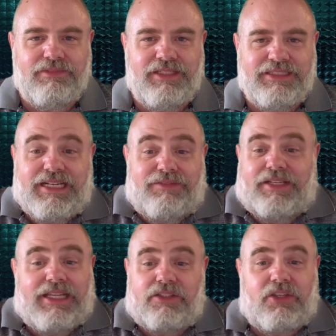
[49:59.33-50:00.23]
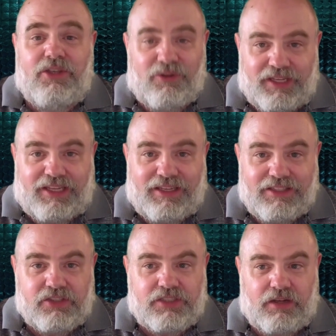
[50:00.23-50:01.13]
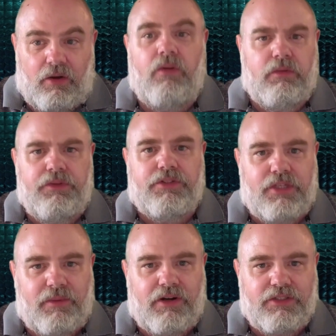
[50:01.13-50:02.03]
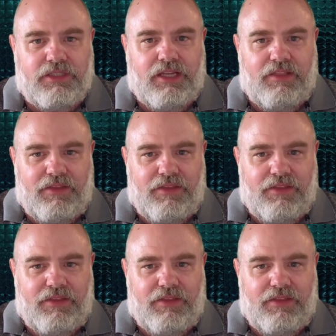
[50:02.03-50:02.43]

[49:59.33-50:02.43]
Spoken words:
he's not even against QE. He's just saying only when there's an emergency, and